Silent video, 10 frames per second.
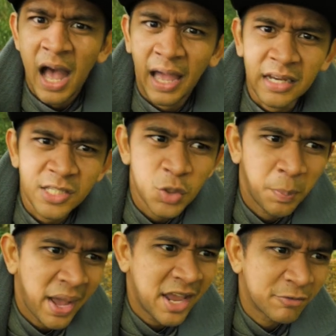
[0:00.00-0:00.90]
I need to
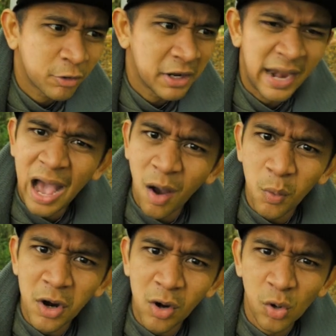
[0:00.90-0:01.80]
bike for an
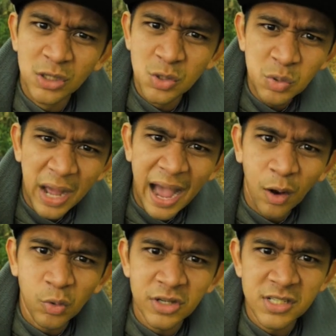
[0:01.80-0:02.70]
hour or 2
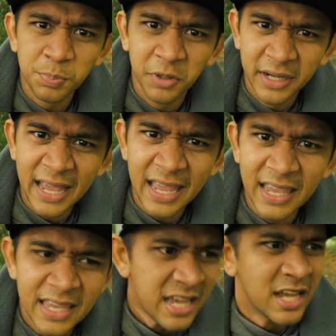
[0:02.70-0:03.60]
hours per
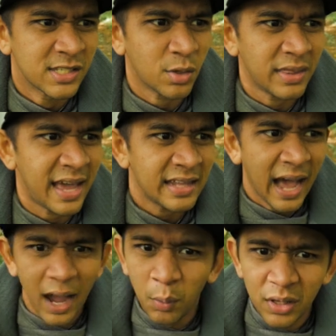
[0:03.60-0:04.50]
day so that
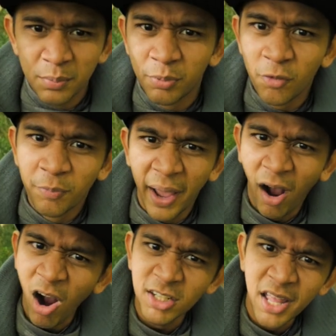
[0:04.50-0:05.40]
I will improve my
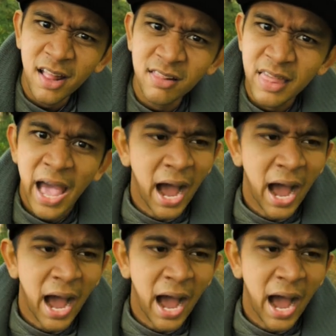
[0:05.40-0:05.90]
heart health.